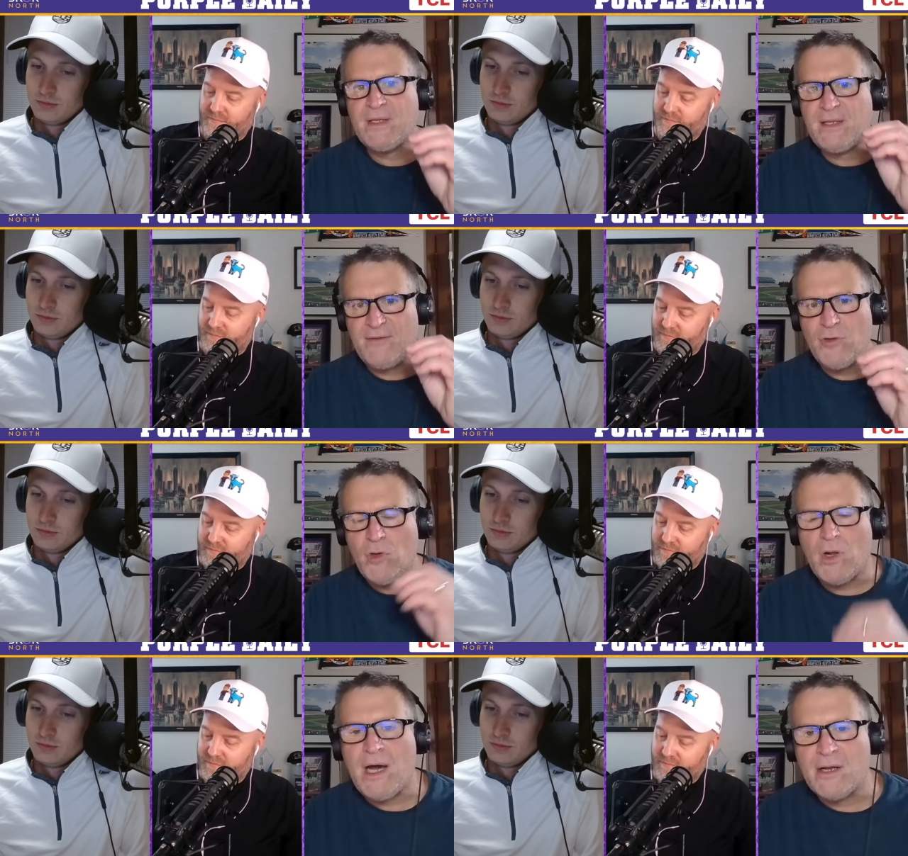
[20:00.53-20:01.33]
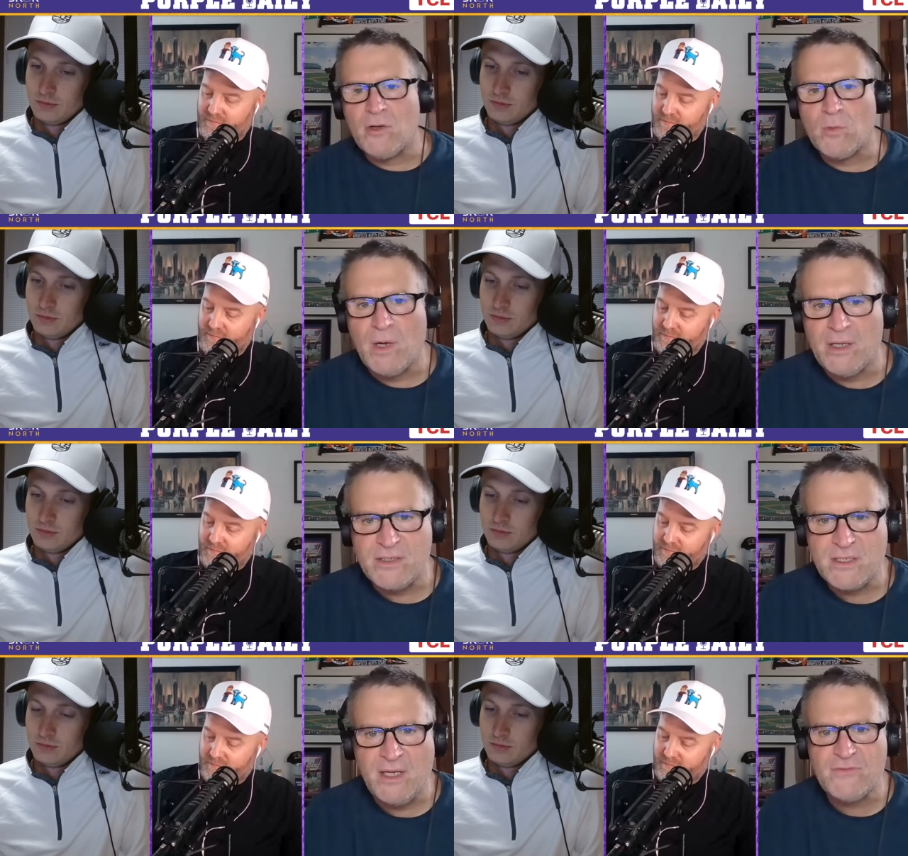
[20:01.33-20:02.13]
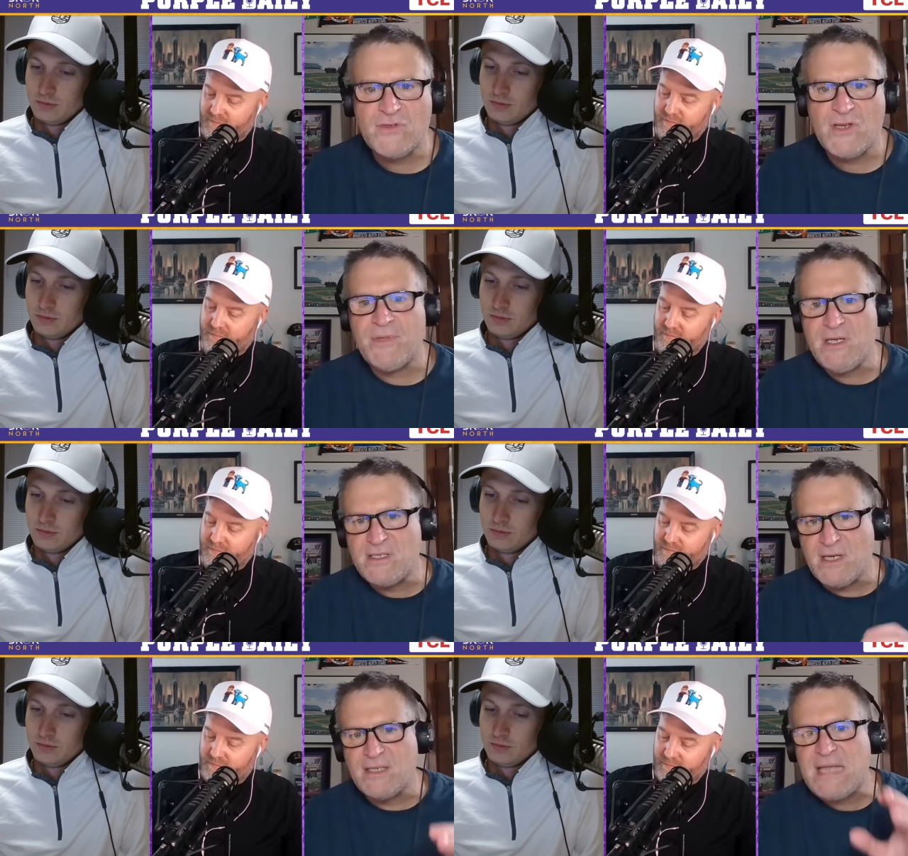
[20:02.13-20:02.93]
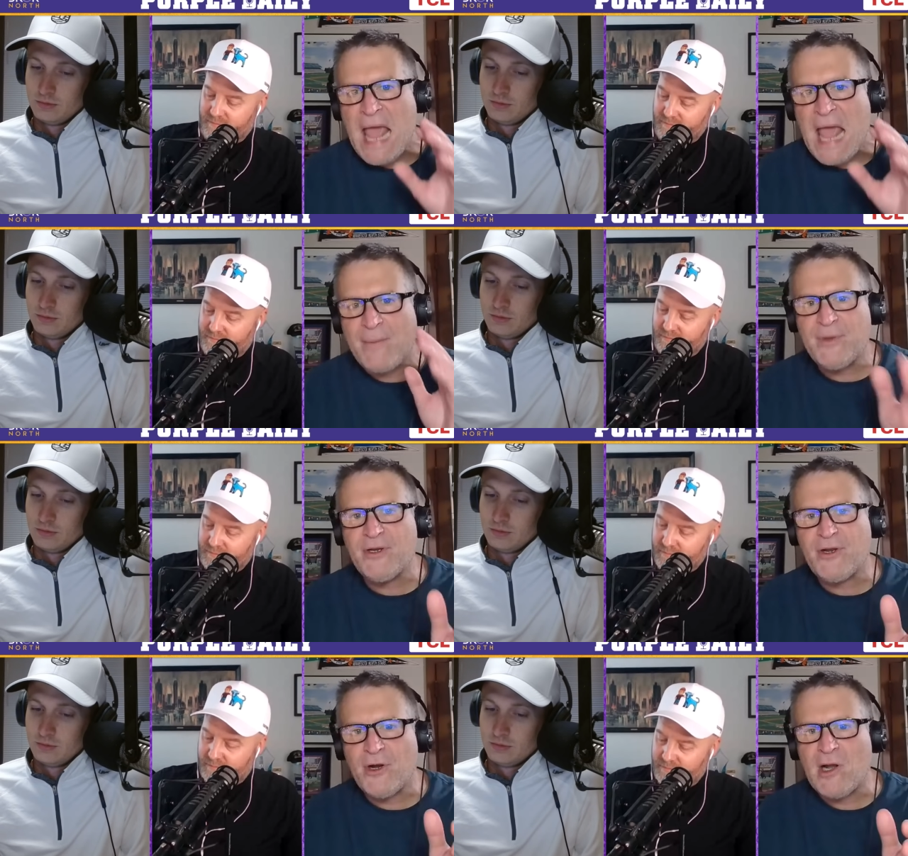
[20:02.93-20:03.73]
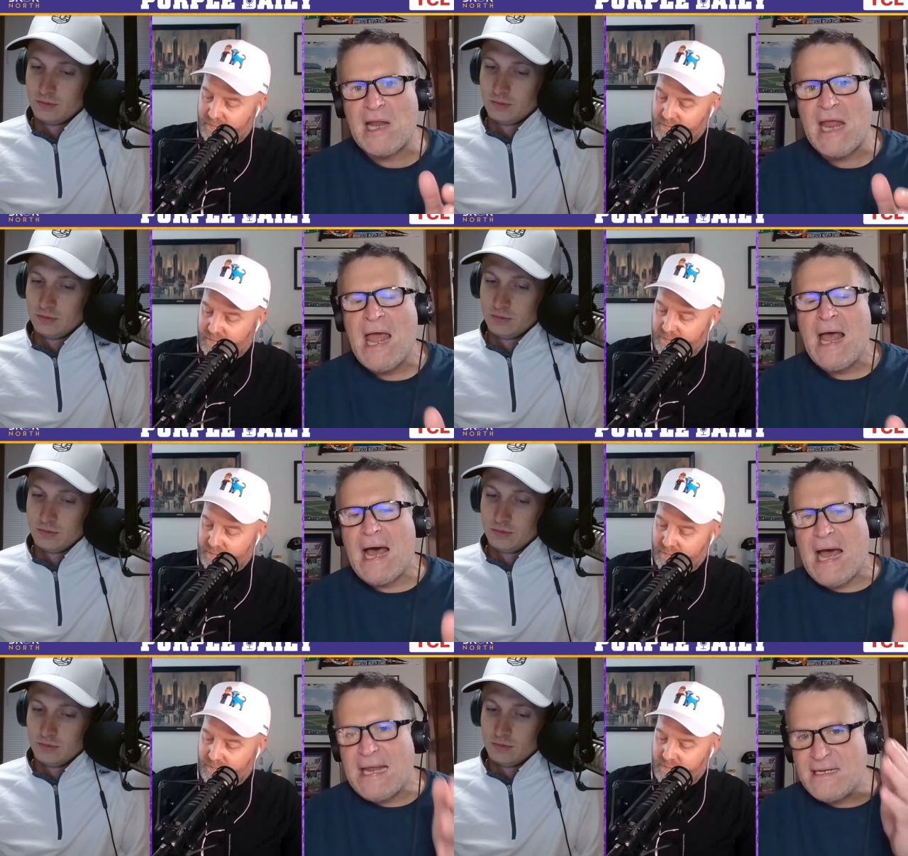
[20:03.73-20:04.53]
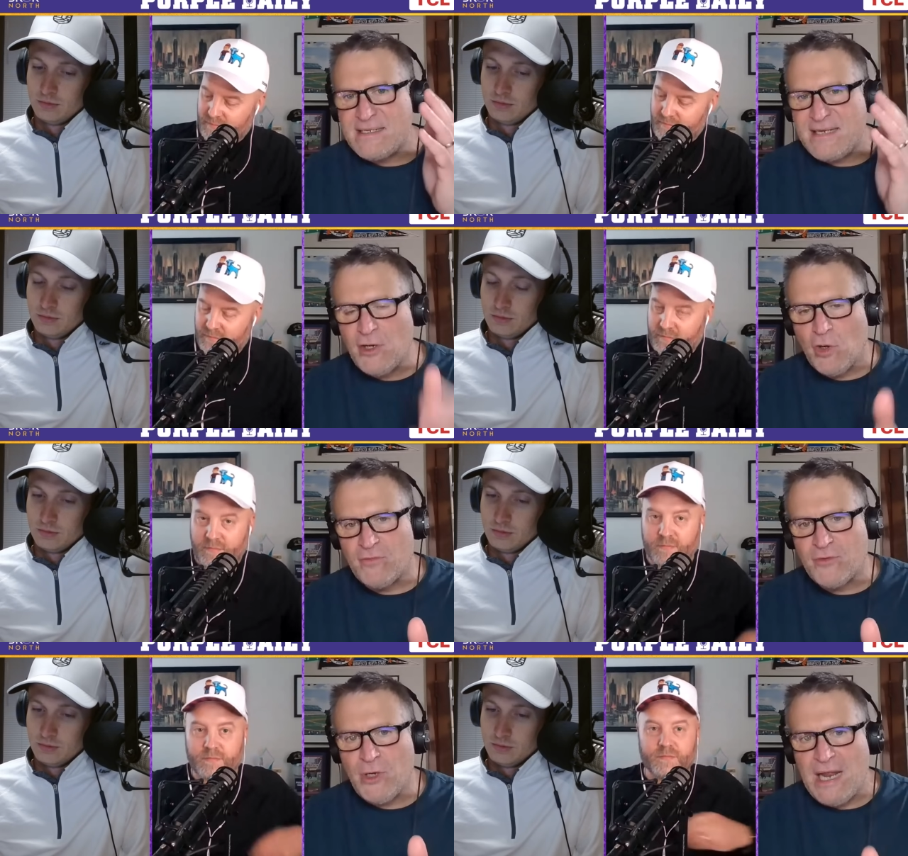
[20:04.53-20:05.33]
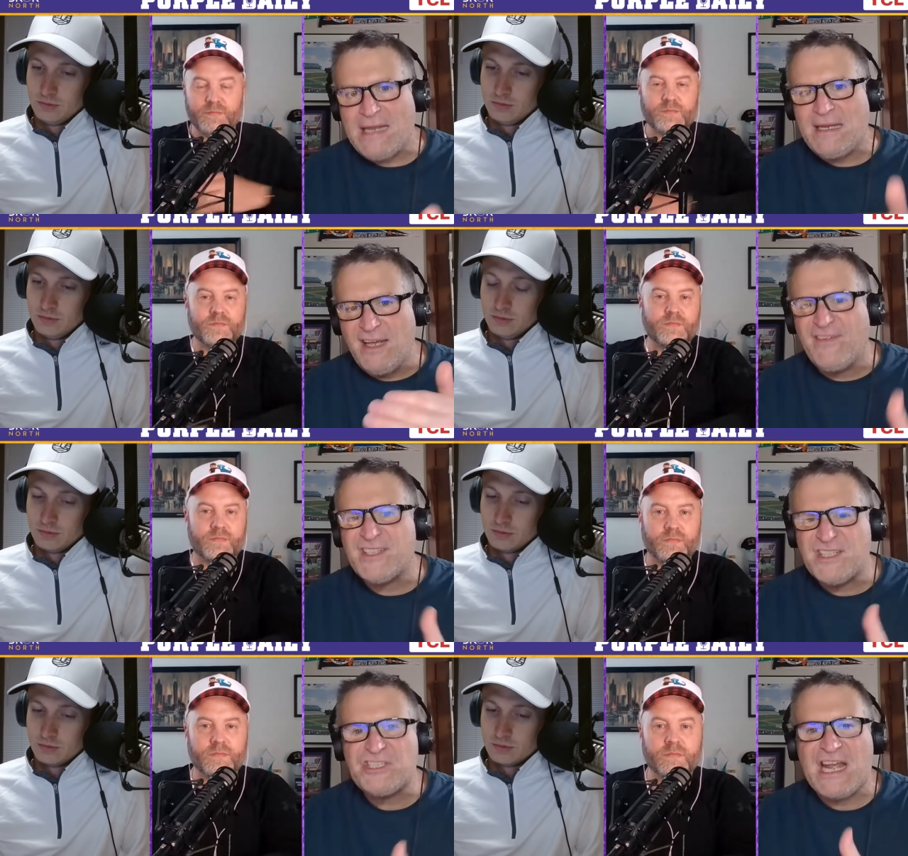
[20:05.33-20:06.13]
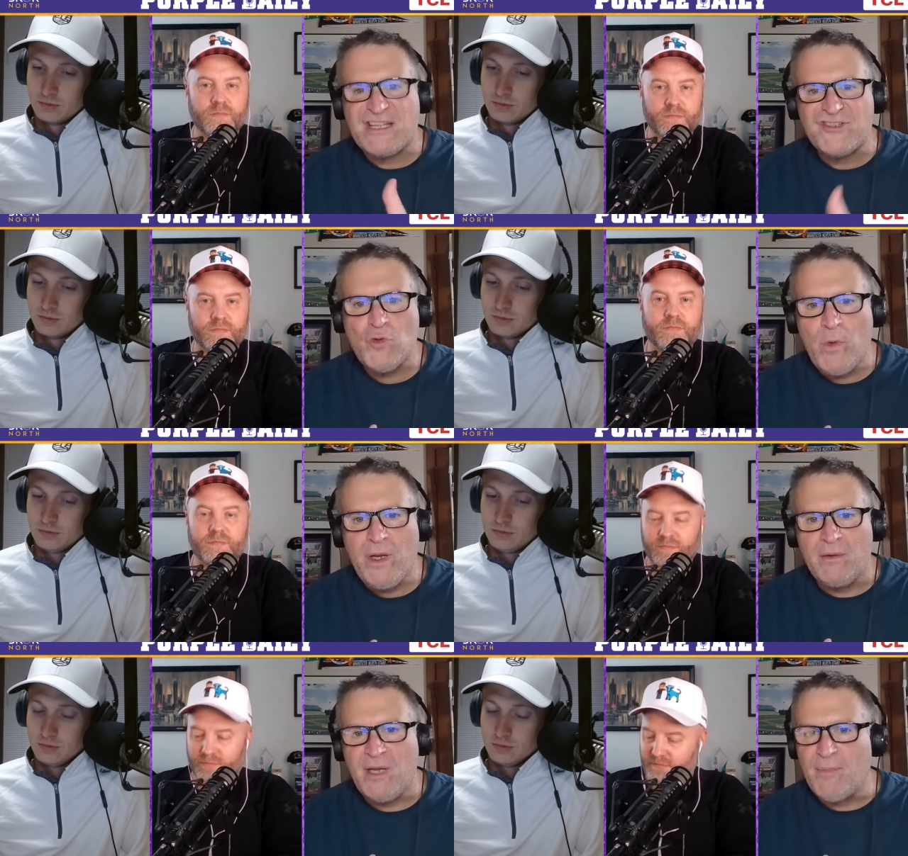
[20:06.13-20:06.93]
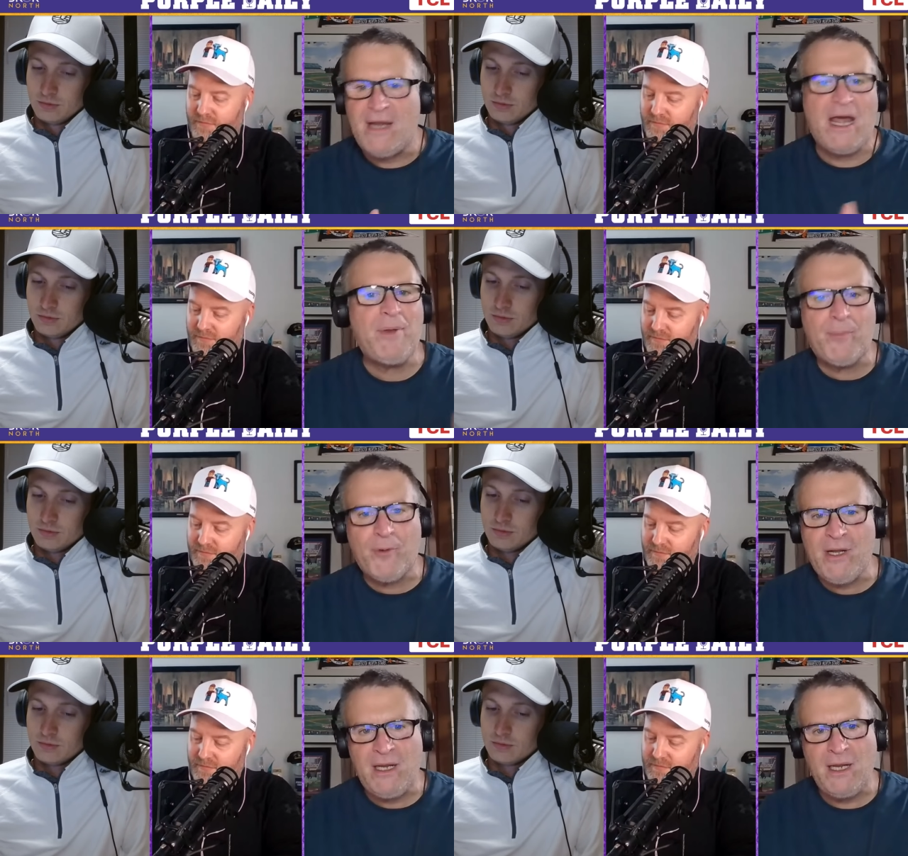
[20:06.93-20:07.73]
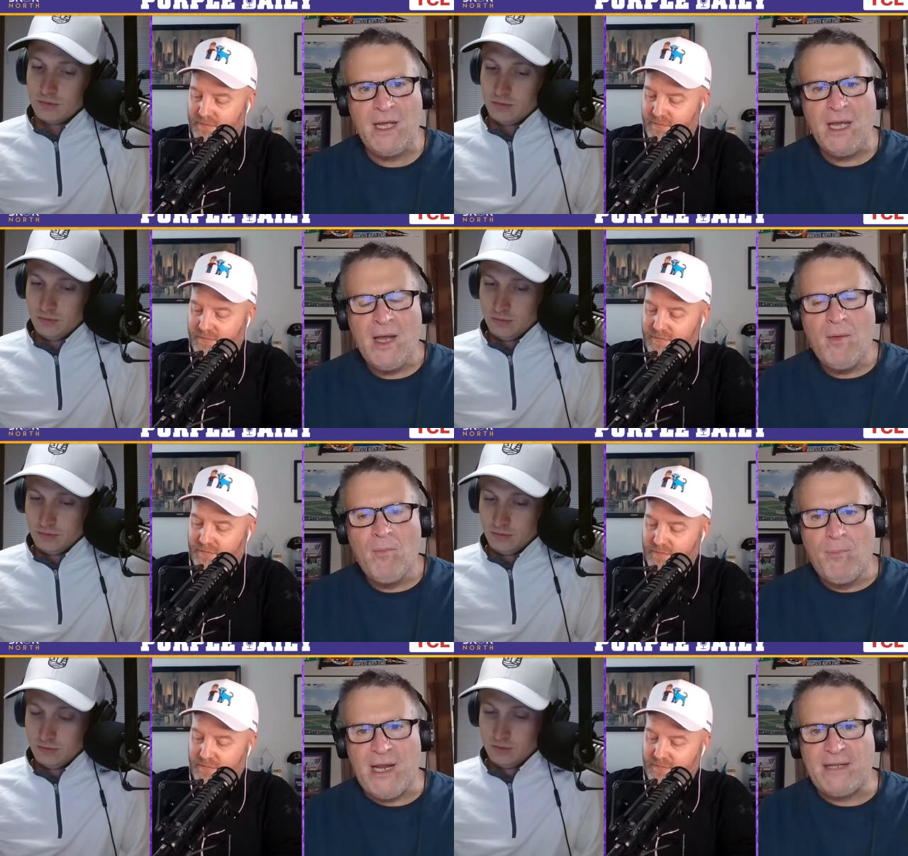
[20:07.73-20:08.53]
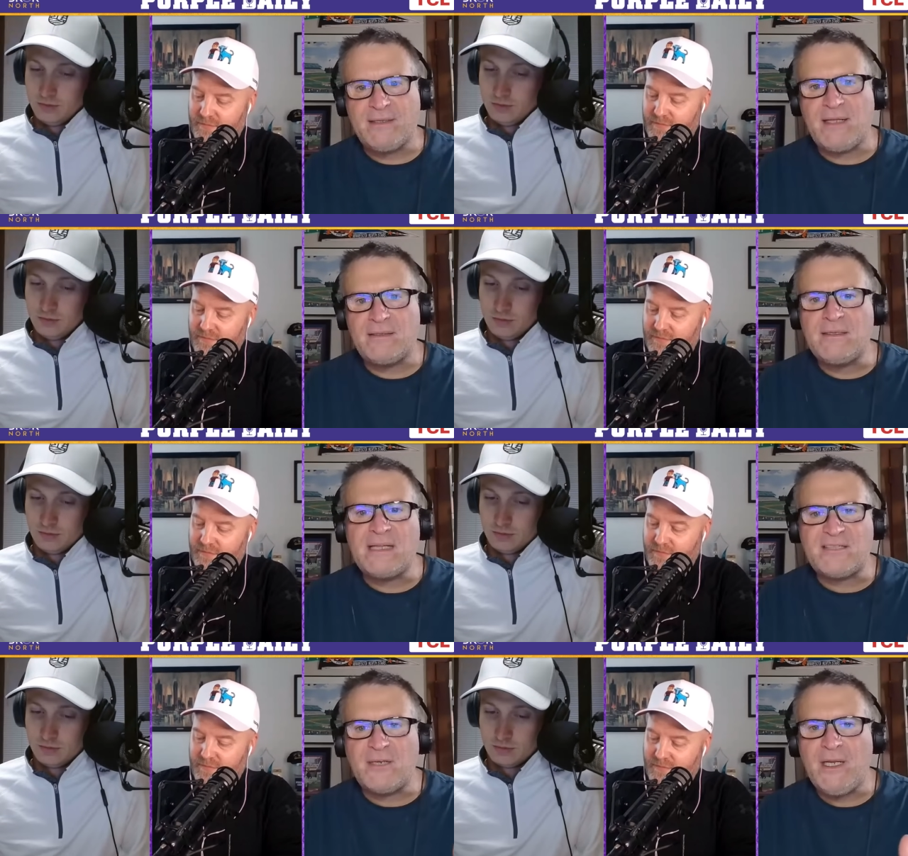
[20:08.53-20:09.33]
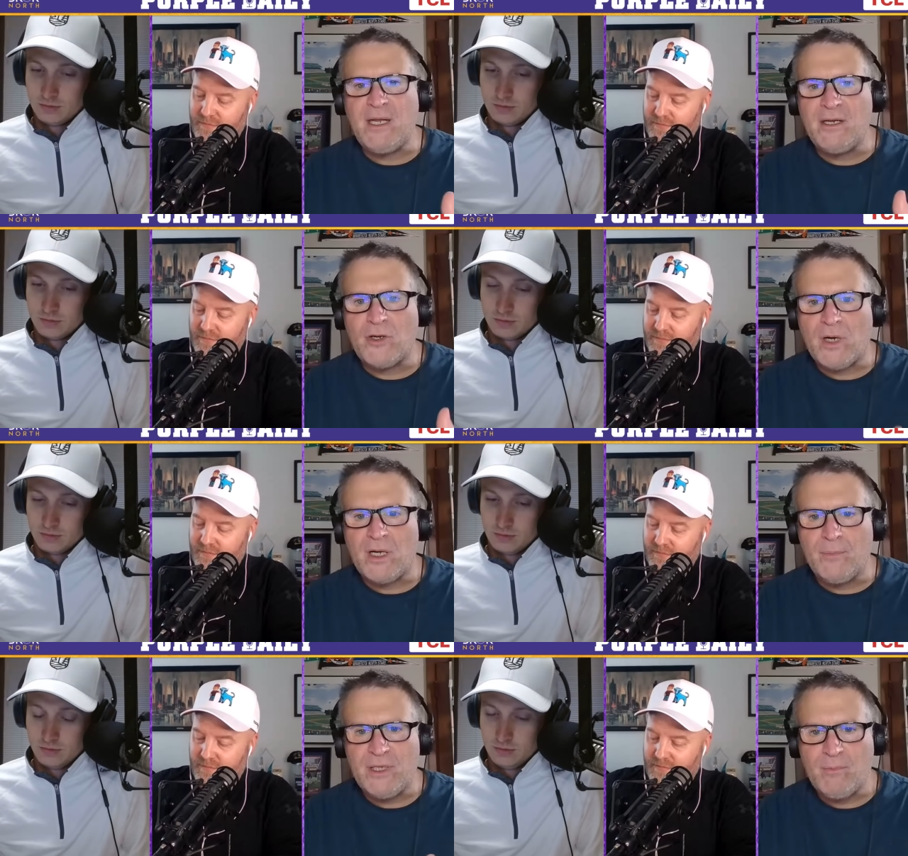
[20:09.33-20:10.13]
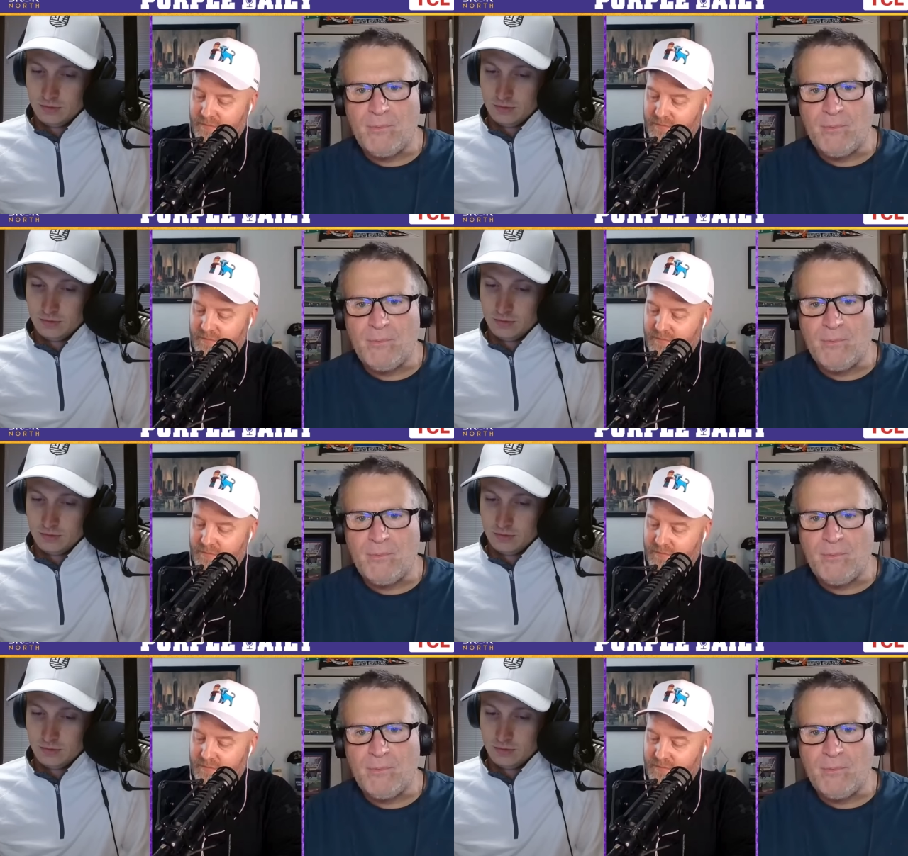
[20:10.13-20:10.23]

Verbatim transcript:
Speaker 1: that Kevin O'Connell runs, if something does happen to Kirk, I can take over and give us a chance to win. It might not be pretty, but I think that that's going to be an incredibly